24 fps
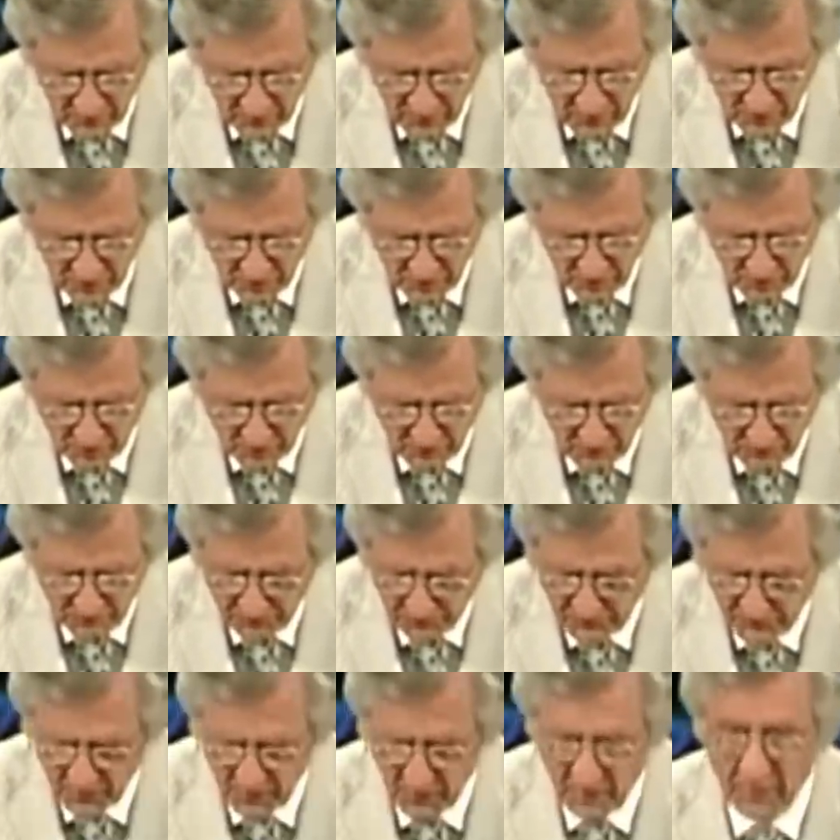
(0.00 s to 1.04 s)
into
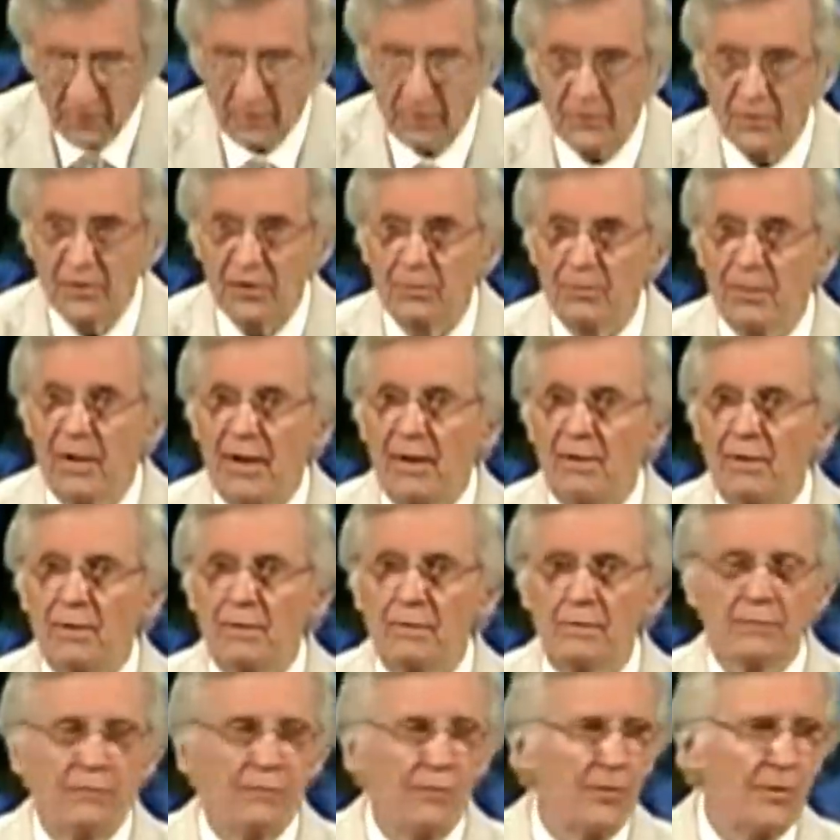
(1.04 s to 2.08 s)
this
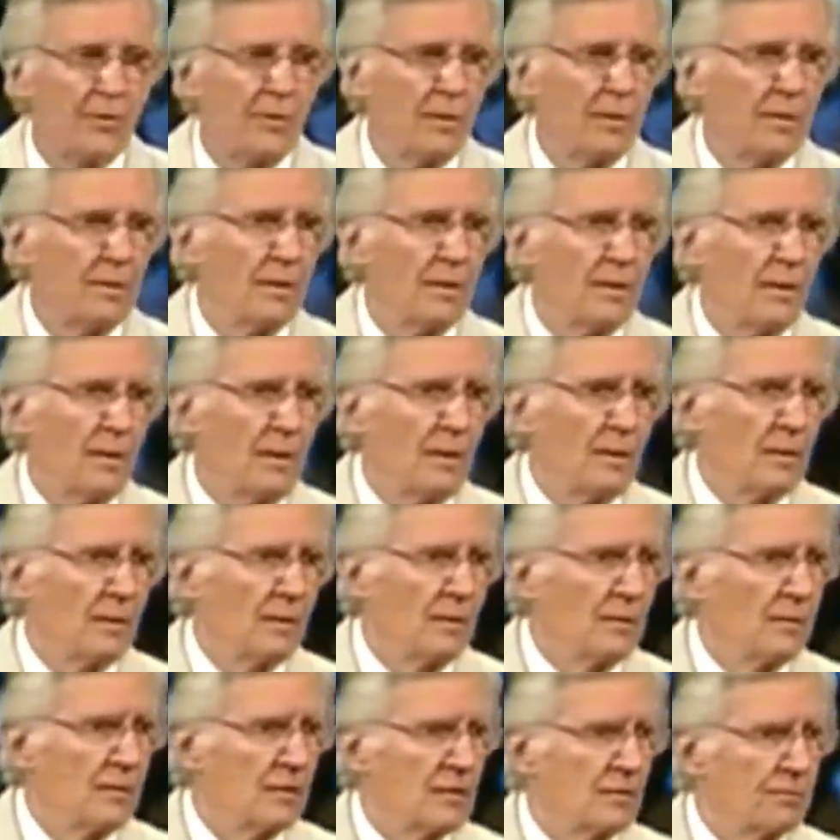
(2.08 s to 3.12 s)
matter of
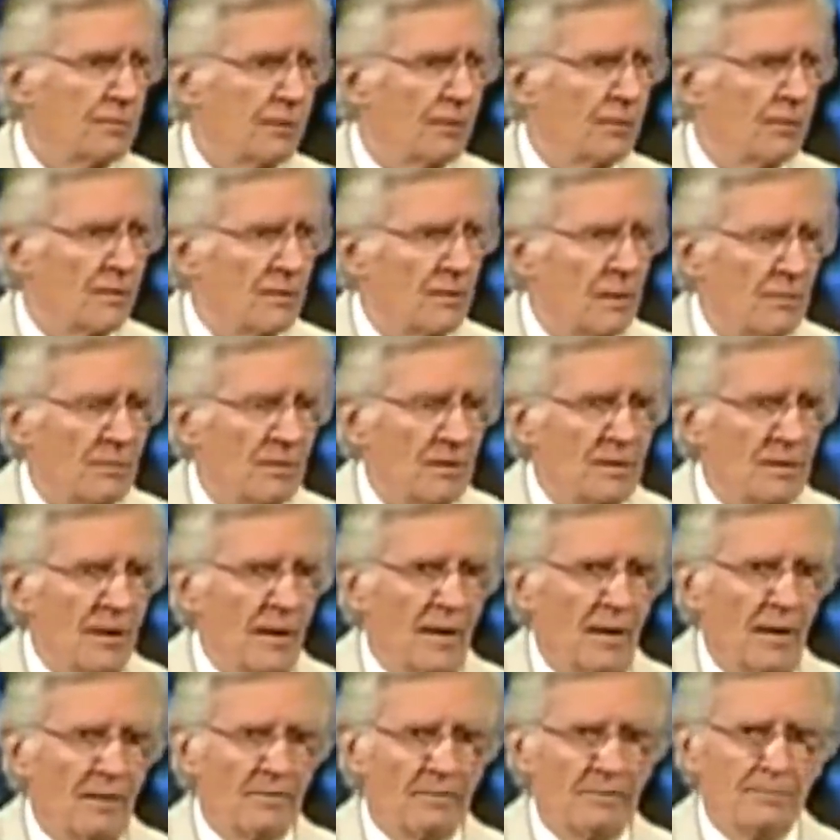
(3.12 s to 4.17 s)
the Spirit coming
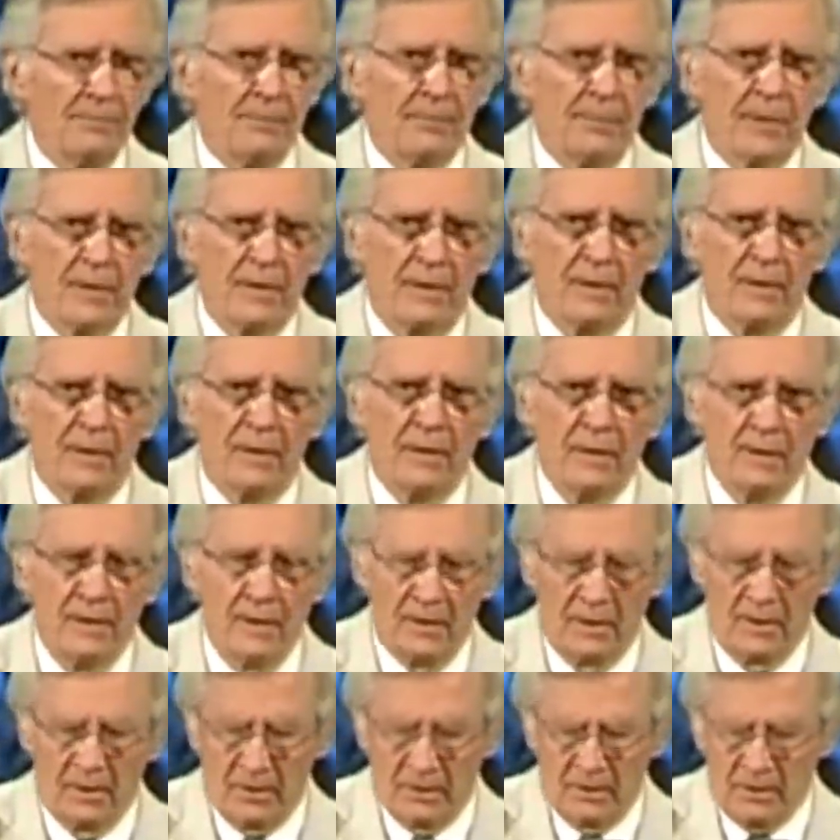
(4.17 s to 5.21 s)
down.
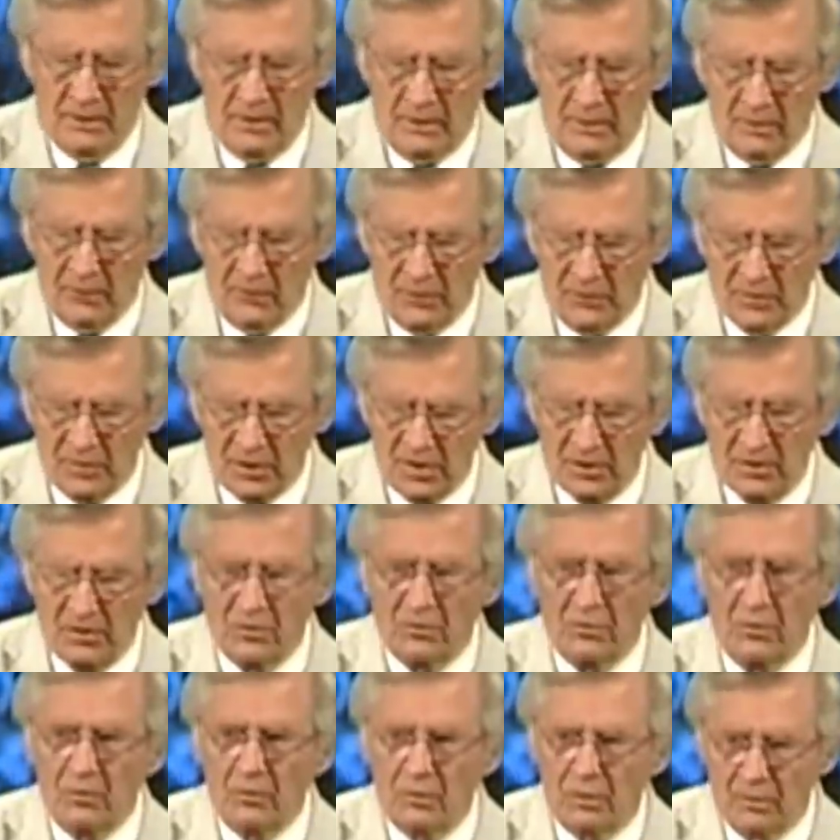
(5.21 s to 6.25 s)
And this
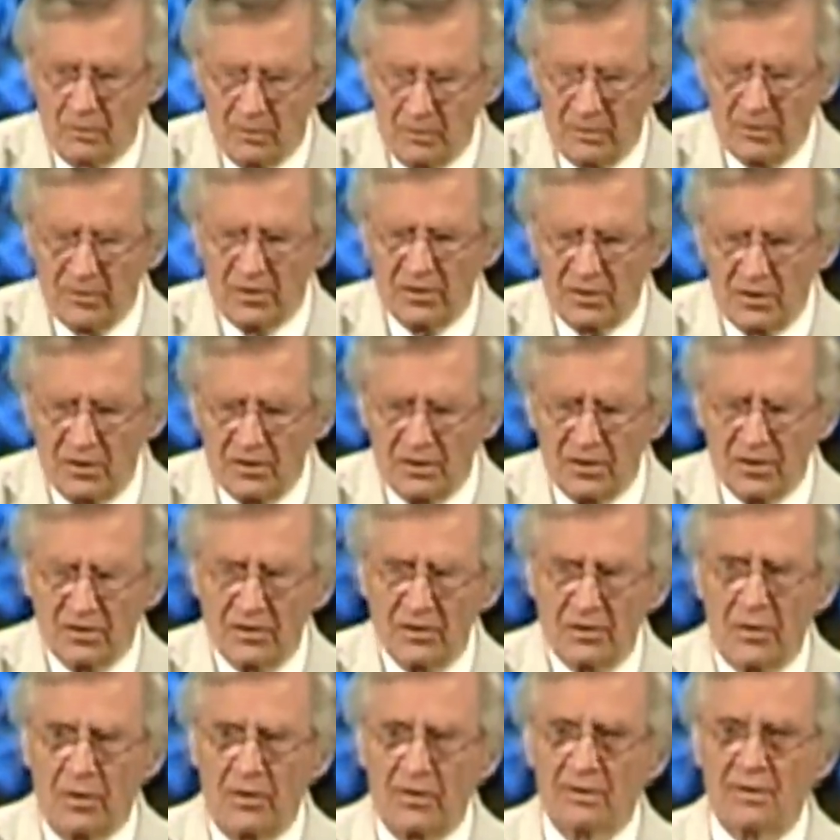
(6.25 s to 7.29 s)
is, this, this
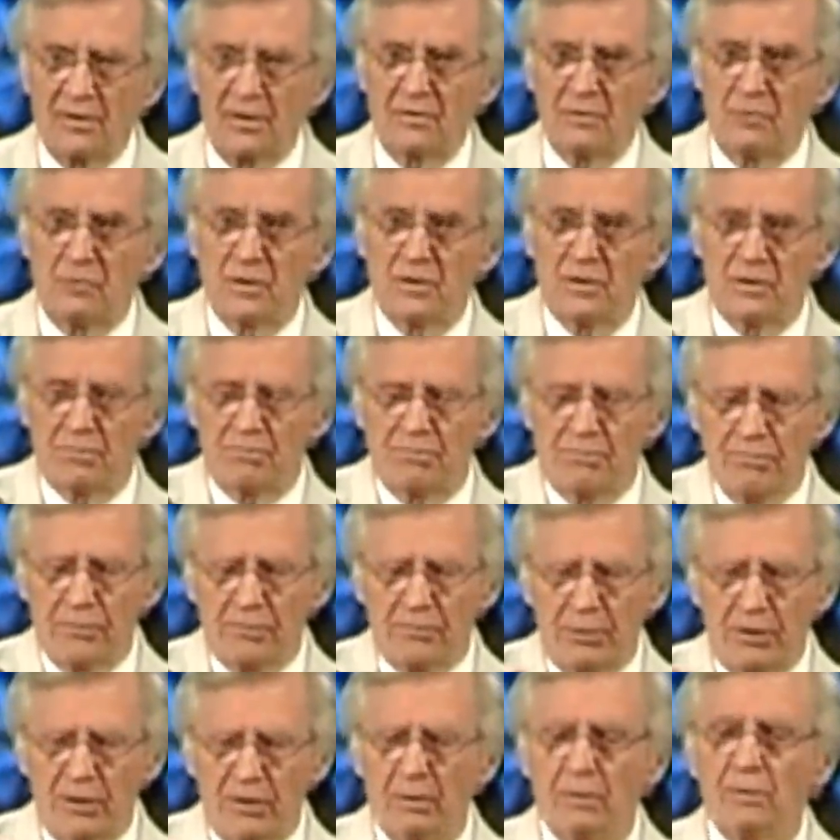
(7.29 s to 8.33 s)
is the context in which
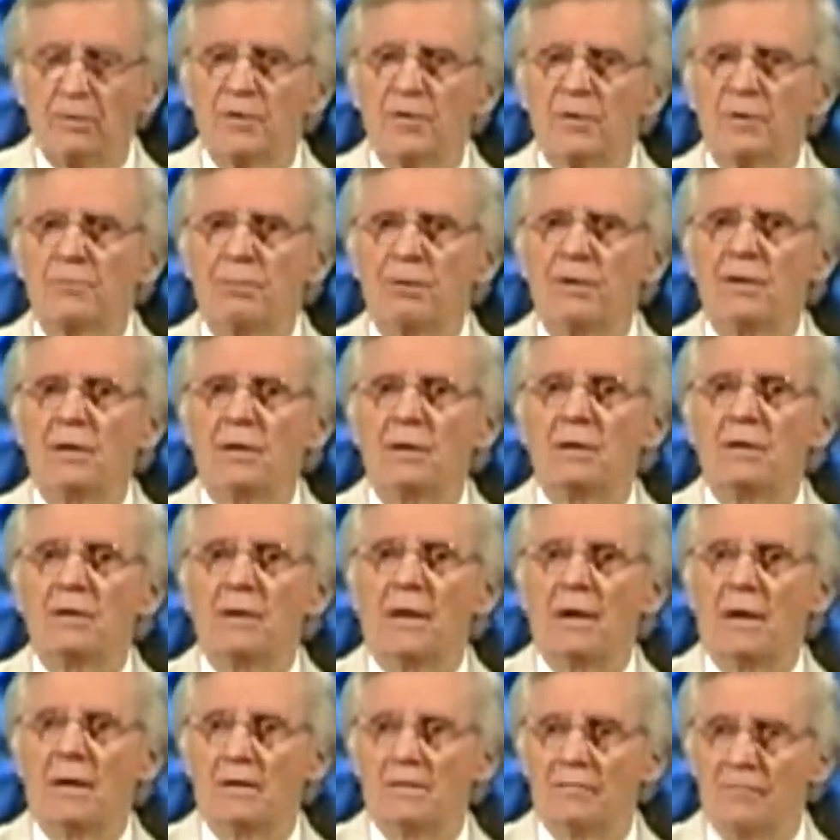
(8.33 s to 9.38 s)
Peter is speaking
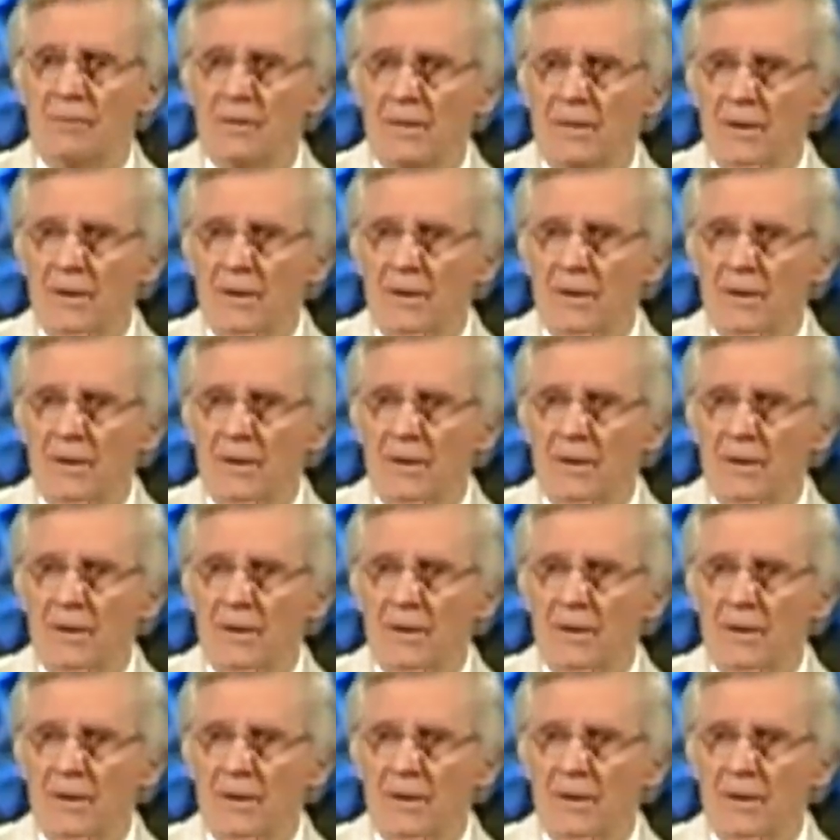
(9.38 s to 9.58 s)
now.